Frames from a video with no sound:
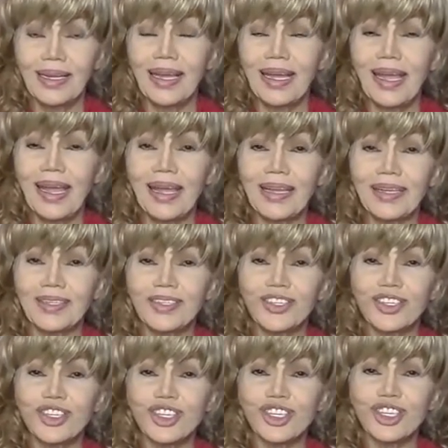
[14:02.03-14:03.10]
And
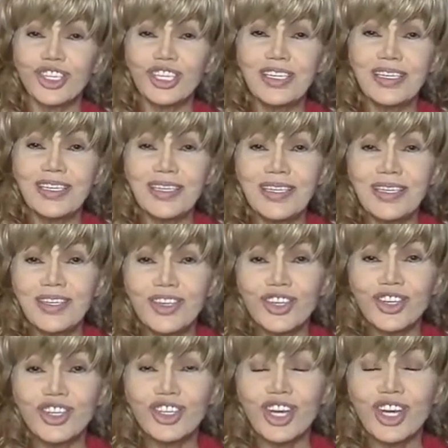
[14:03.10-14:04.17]
she
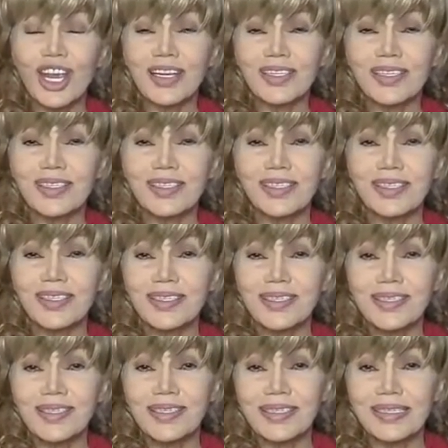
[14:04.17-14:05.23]
just
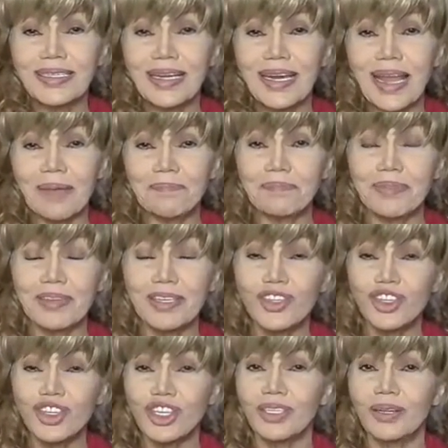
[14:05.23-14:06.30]
slapped
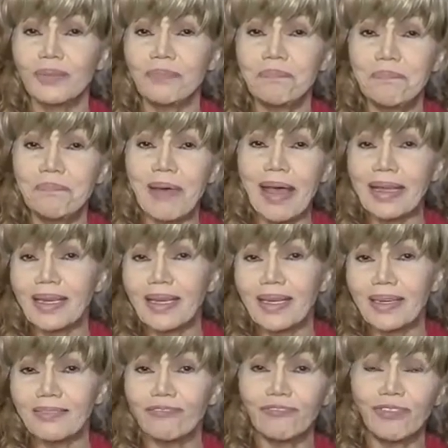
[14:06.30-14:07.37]
Jill back
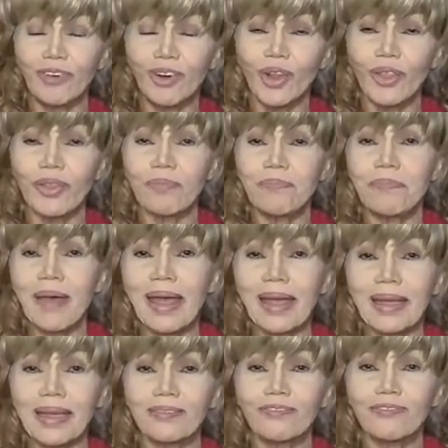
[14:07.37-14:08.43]
and forth, back
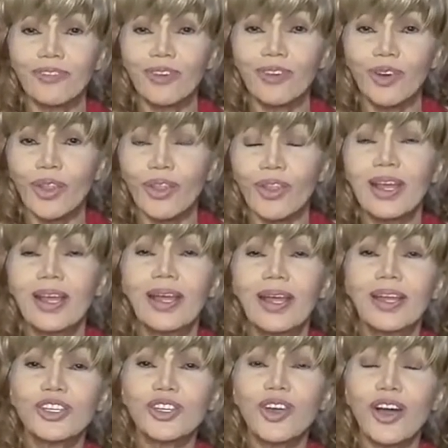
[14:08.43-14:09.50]
and forth
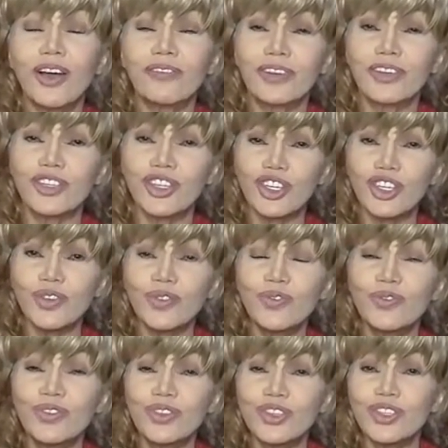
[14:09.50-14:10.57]
took off her
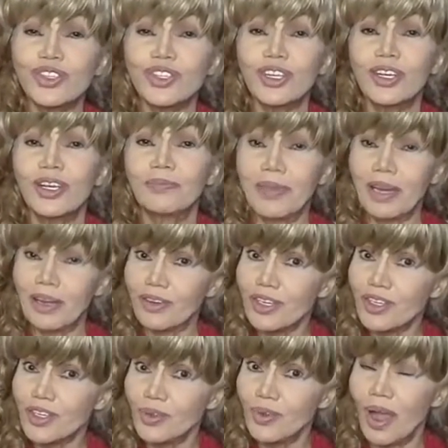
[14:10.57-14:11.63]
shoes, Mary
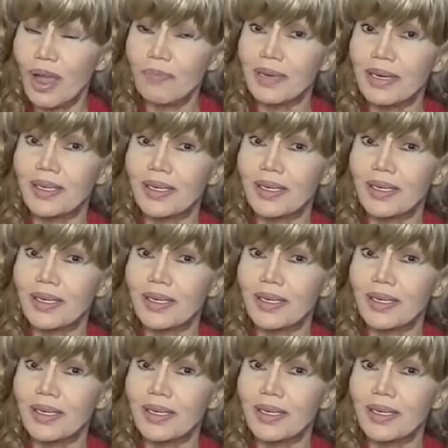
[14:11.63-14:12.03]
Sue Hubbard,